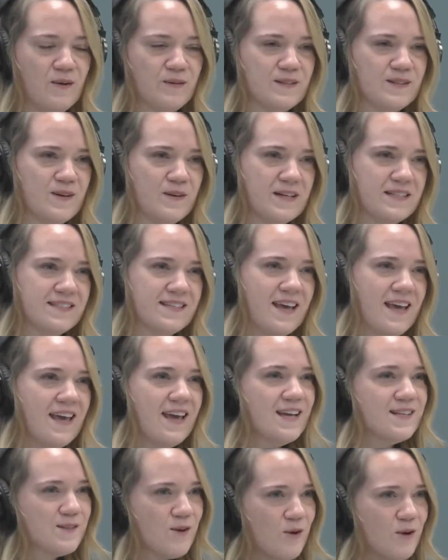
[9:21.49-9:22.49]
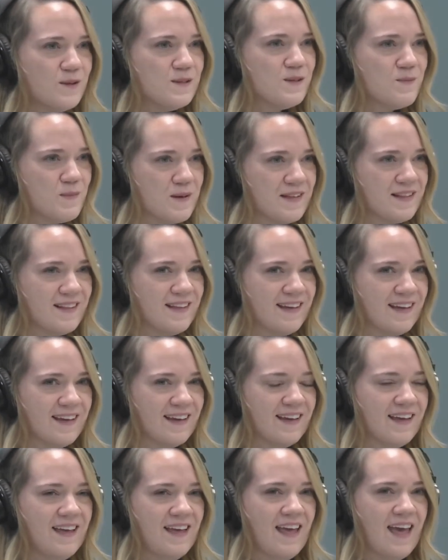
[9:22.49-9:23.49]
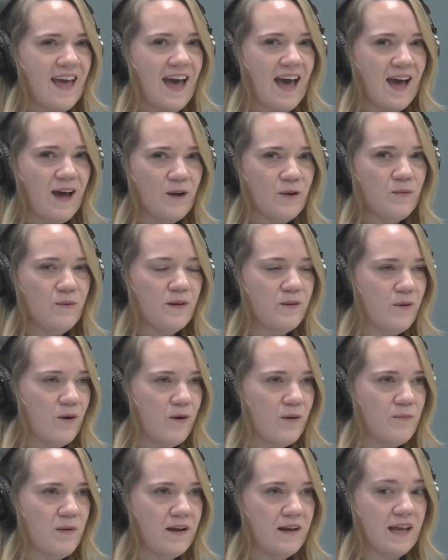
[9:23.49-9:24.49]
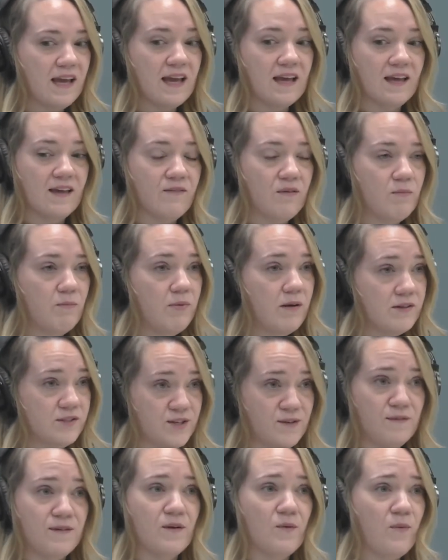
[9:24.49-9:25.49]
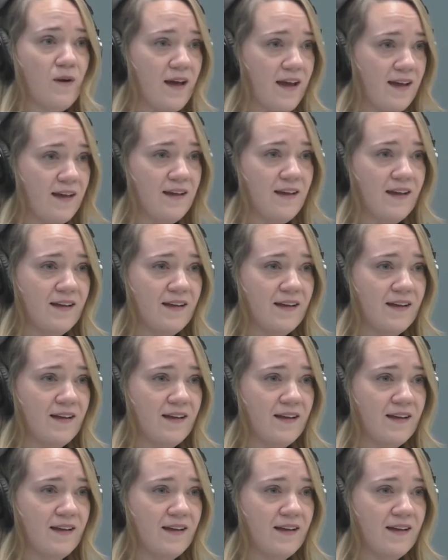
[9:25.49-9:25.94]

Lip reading: So it's ultimately, how do we grow our money and give a bunch of it away?